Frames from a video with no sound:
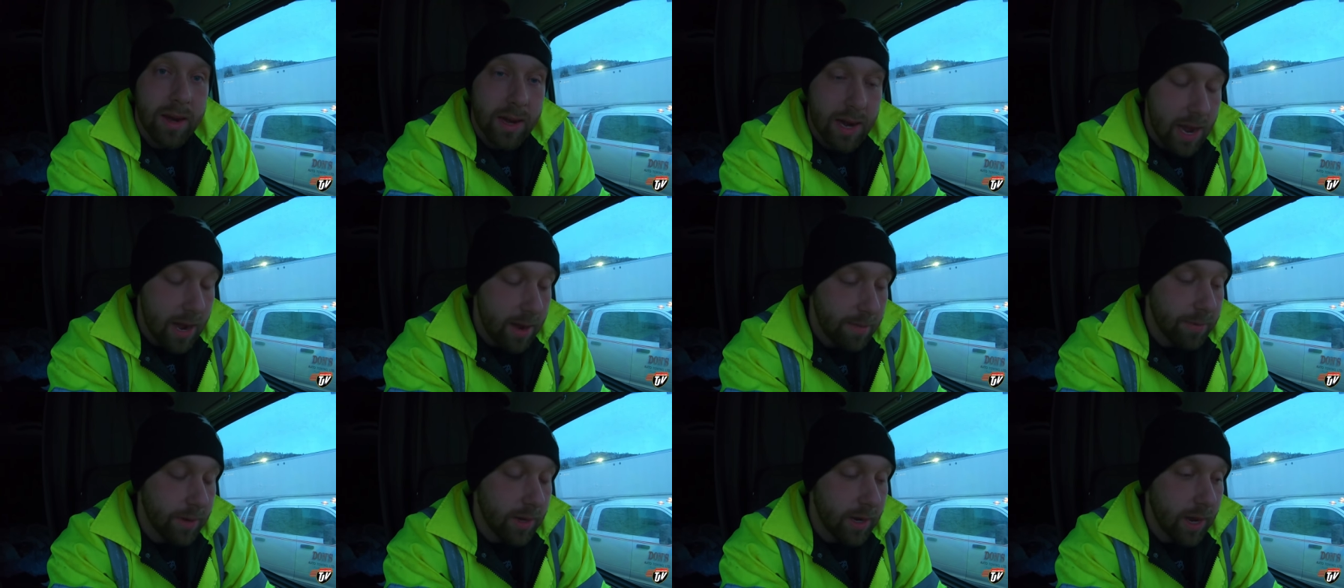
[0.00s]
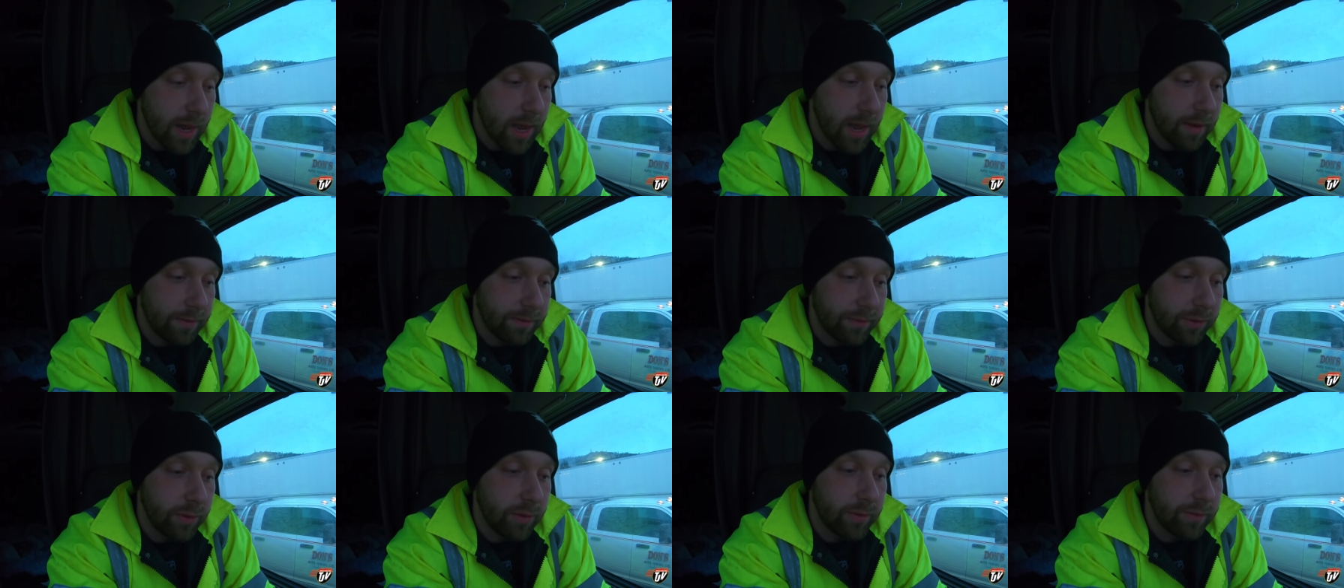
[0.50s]
Now I'm gonna
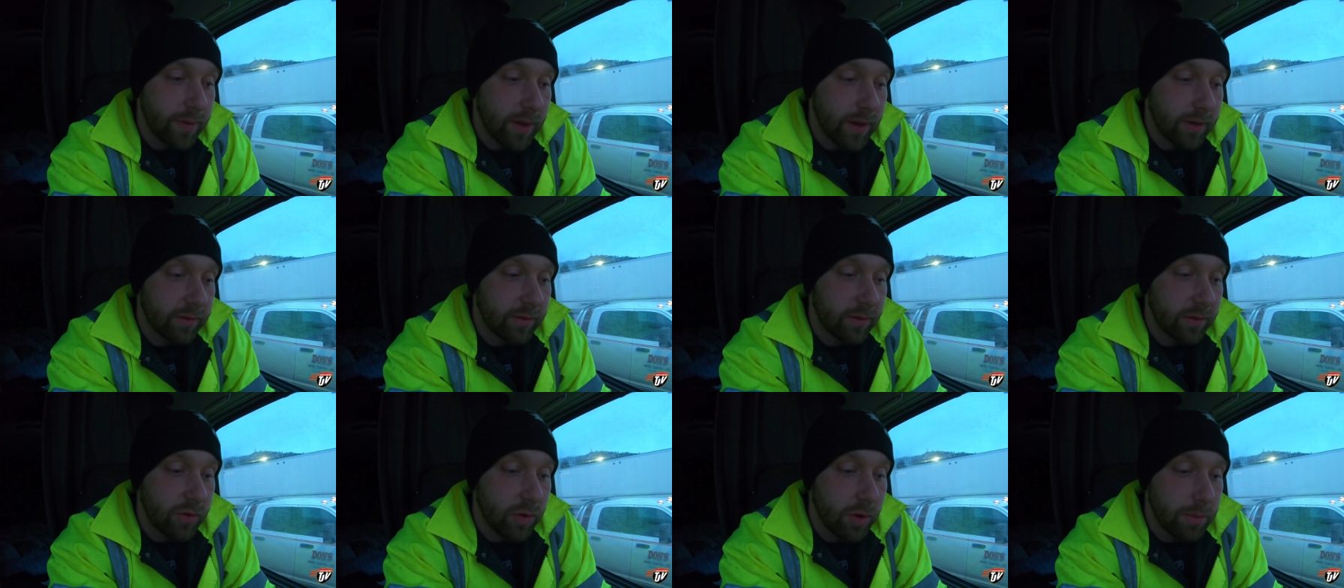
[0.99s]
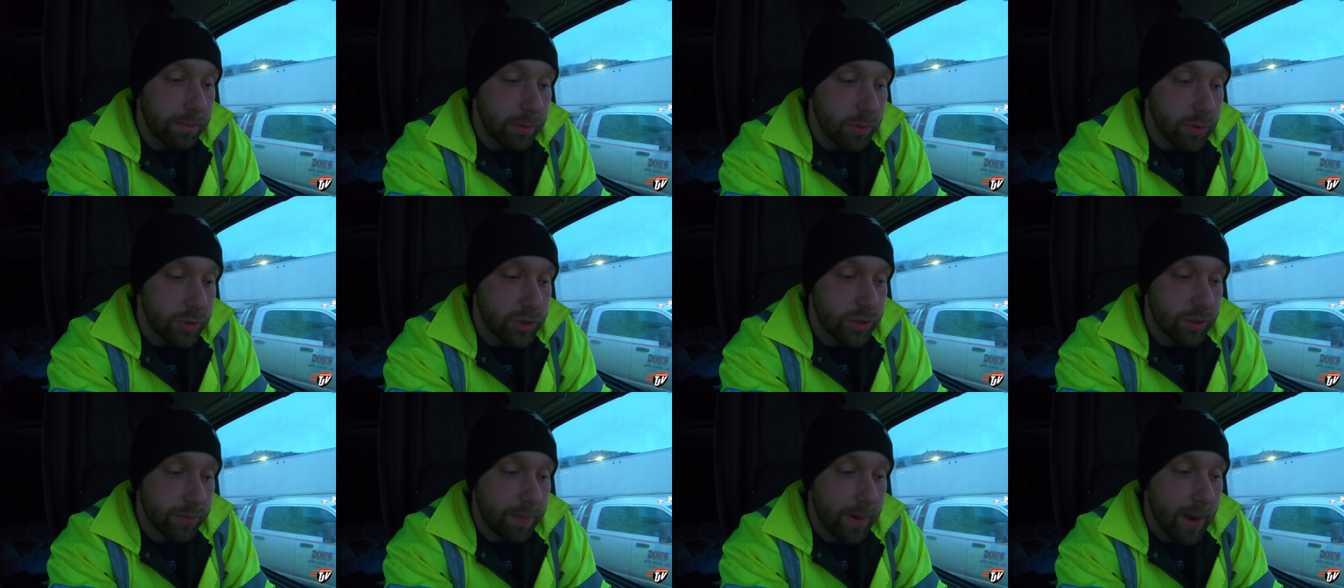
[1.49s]
have to invest into a
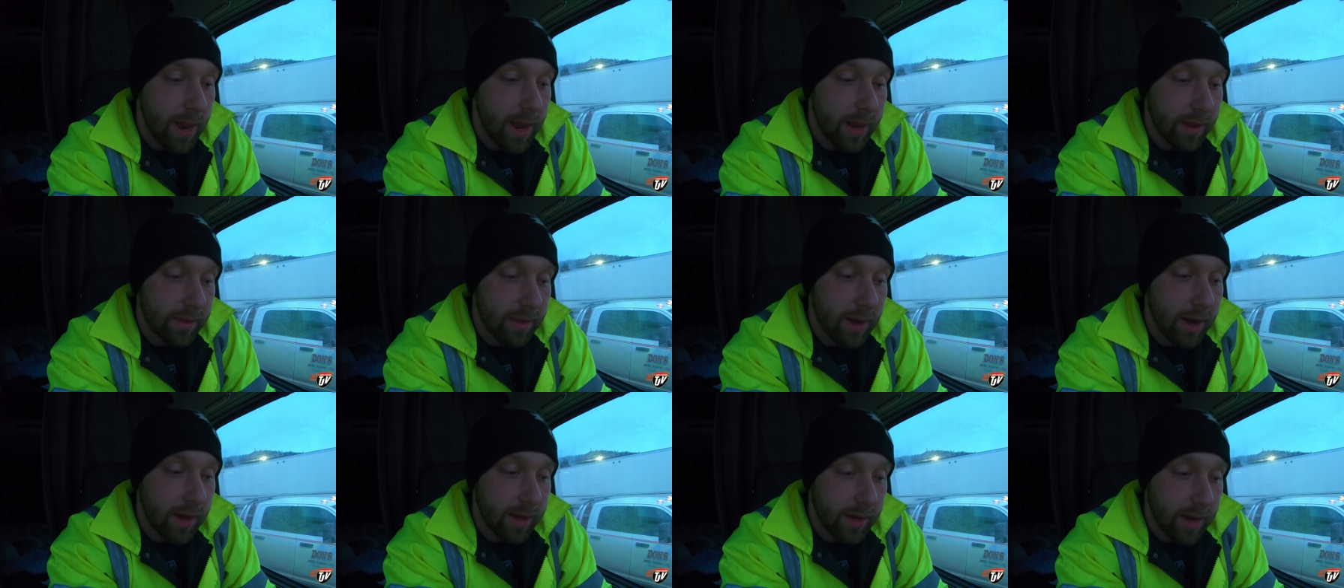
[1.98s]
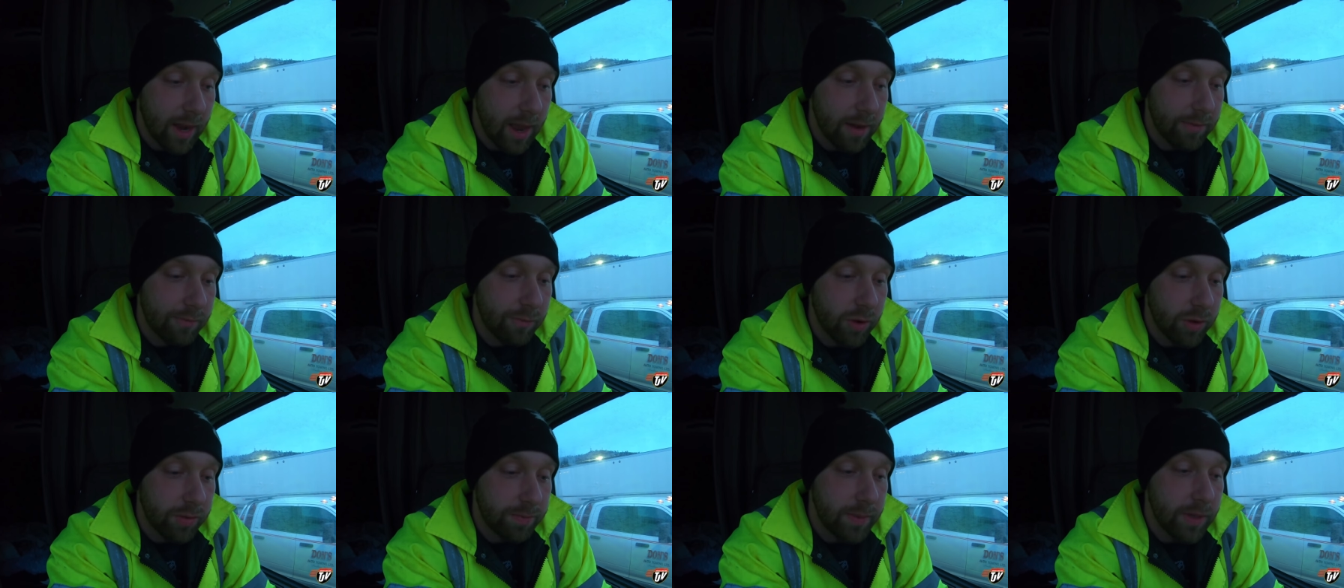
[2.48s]
booster pack that I can
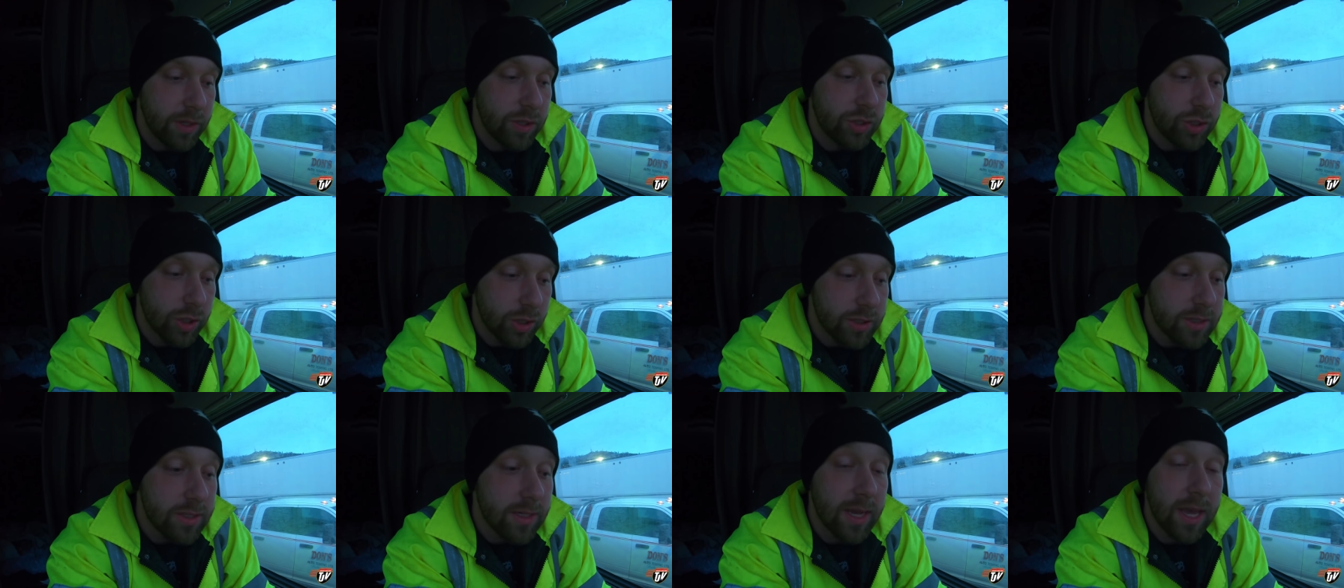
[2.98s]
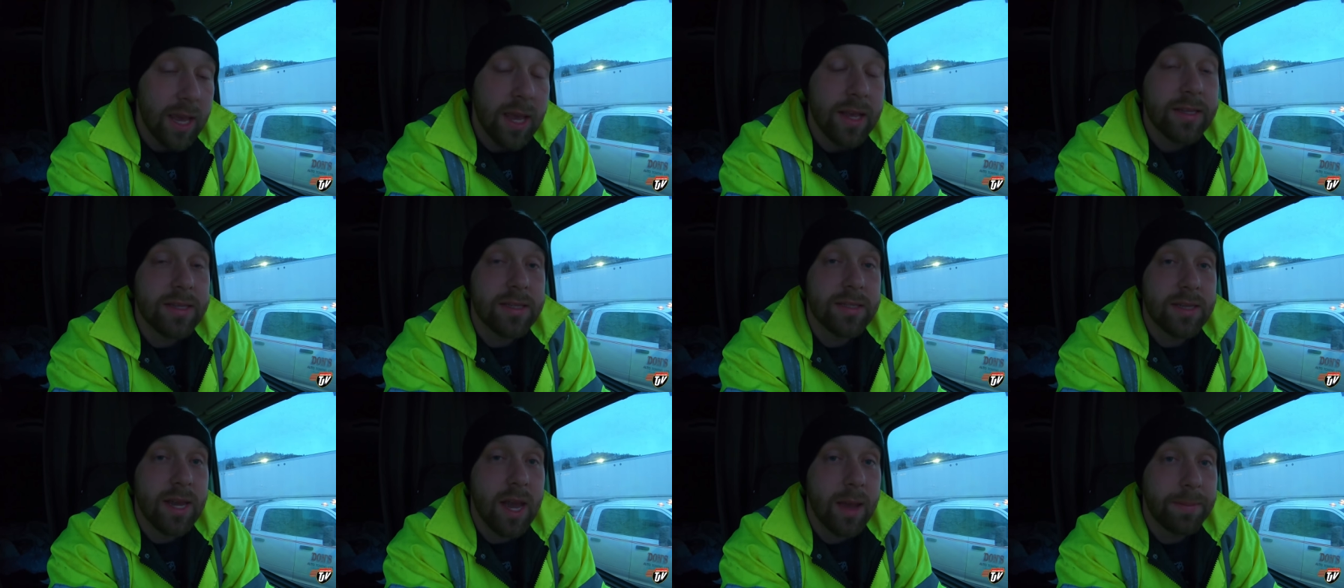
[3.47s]
have with me just in
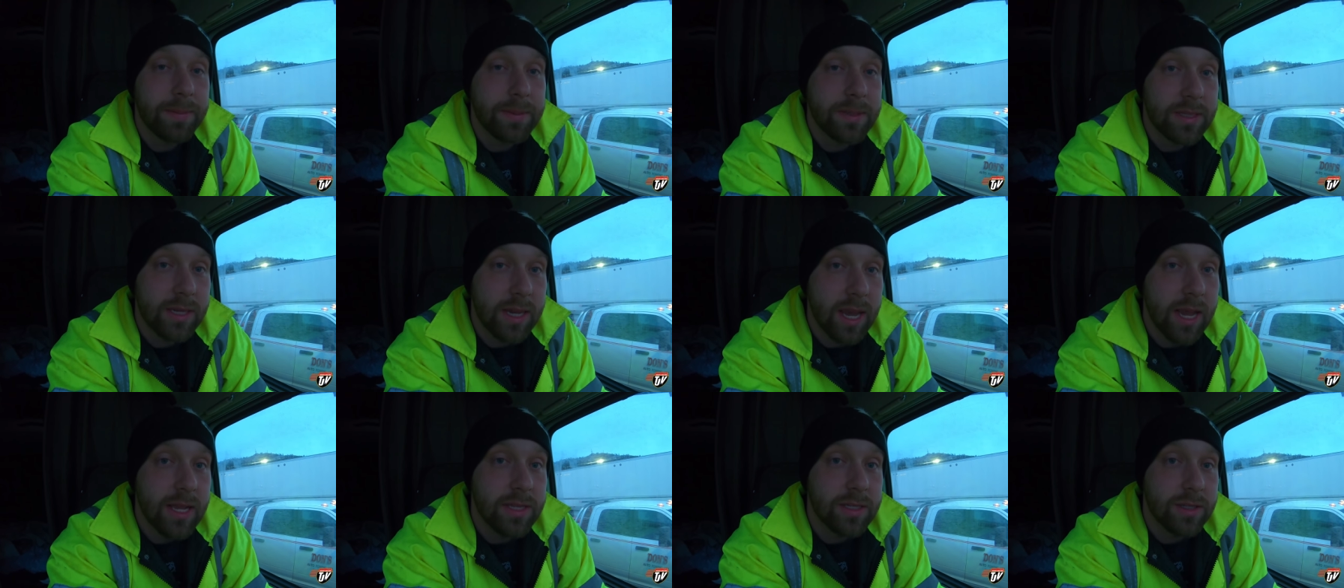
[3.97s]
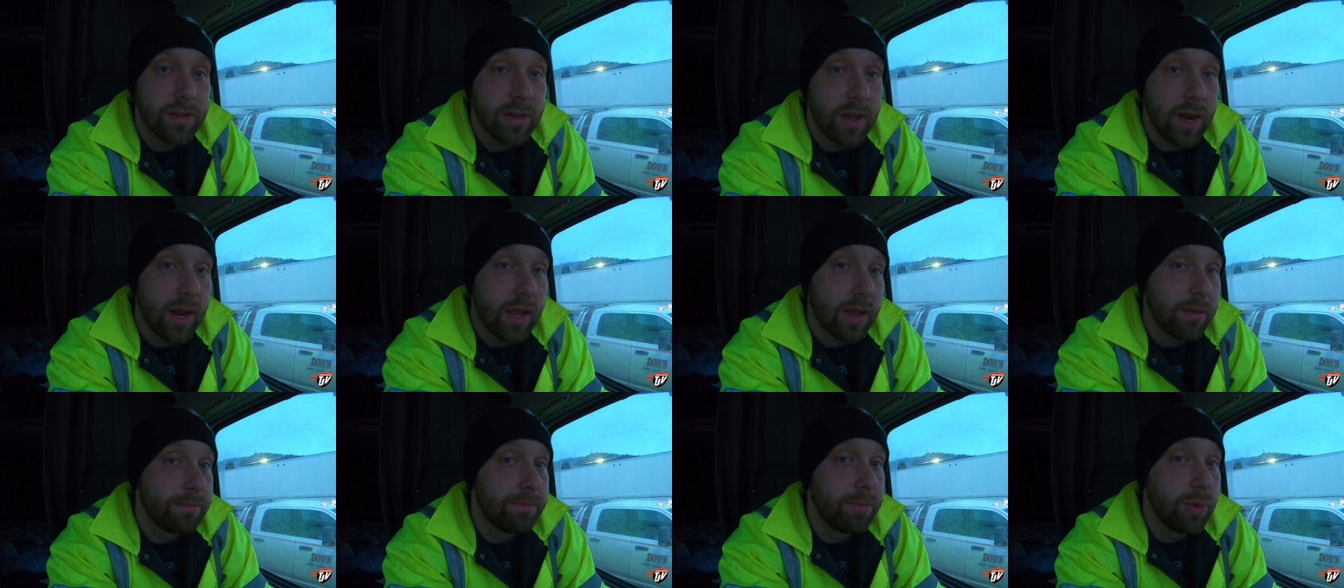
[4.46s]
case this happens again so
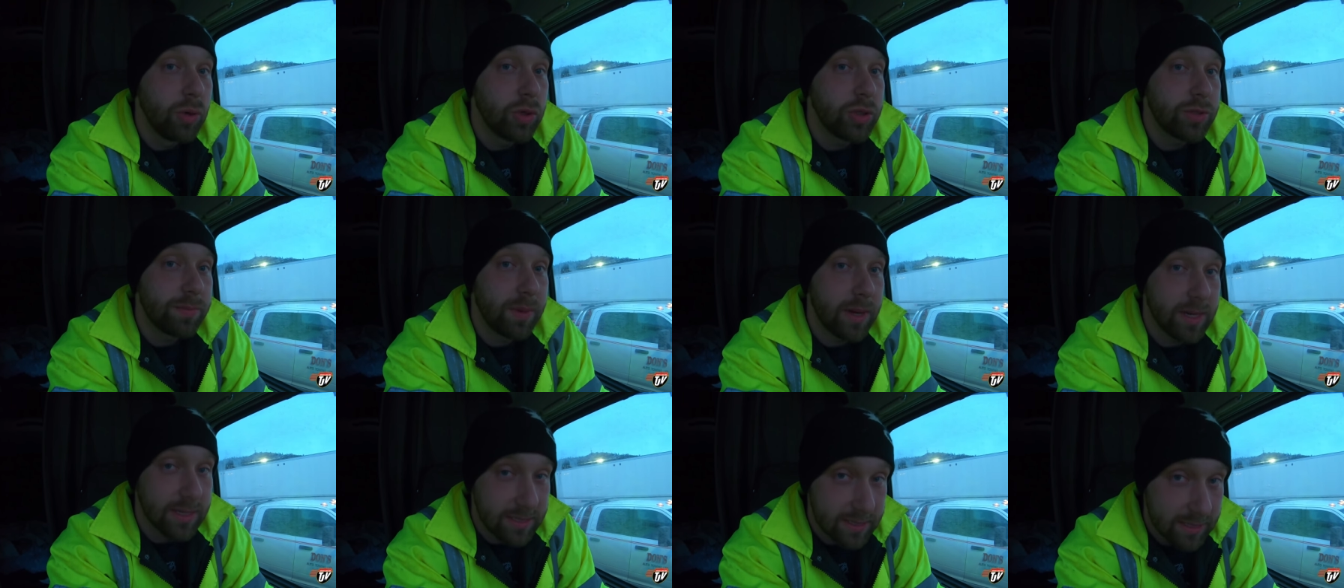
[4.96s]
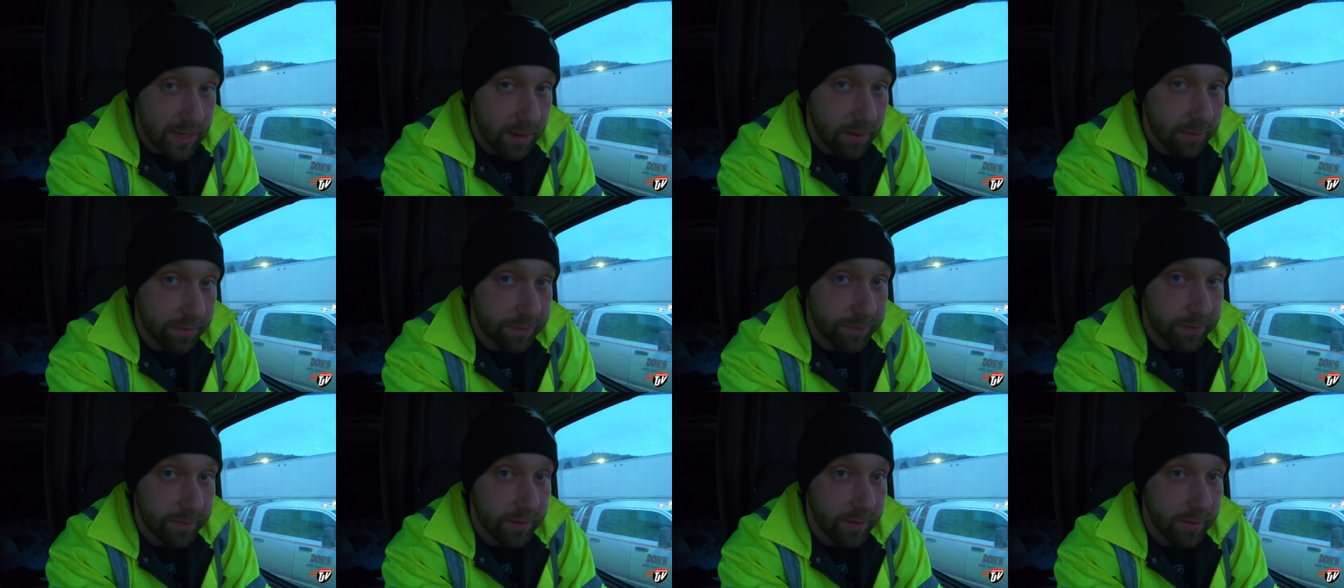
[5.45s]
that I can boost
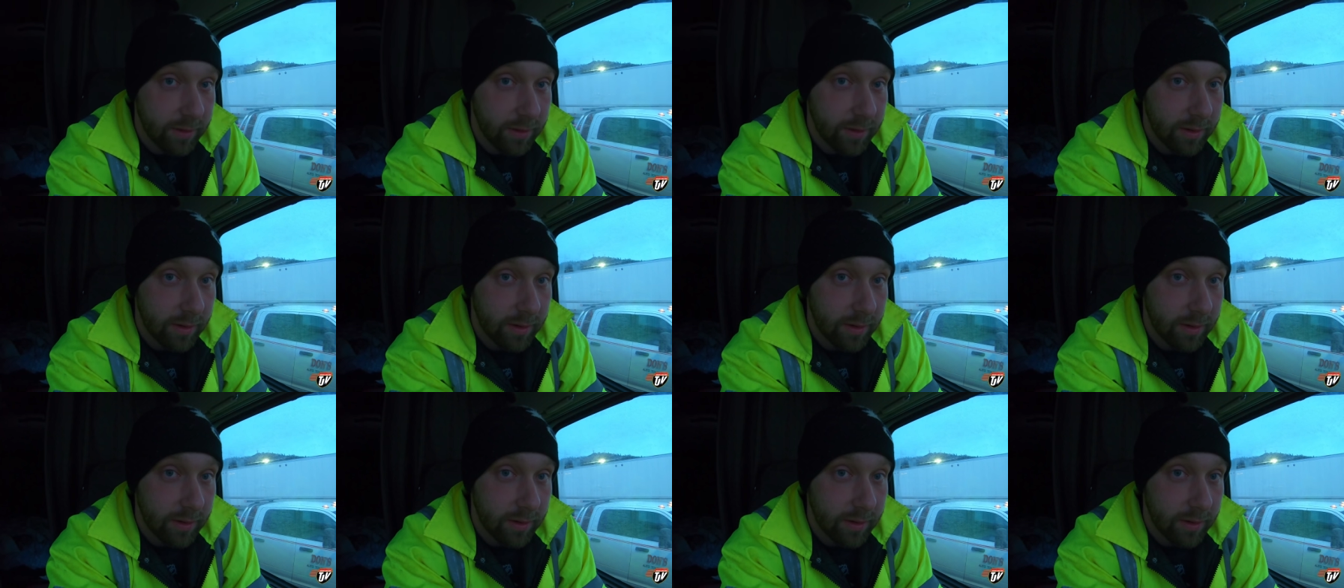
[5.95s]
myself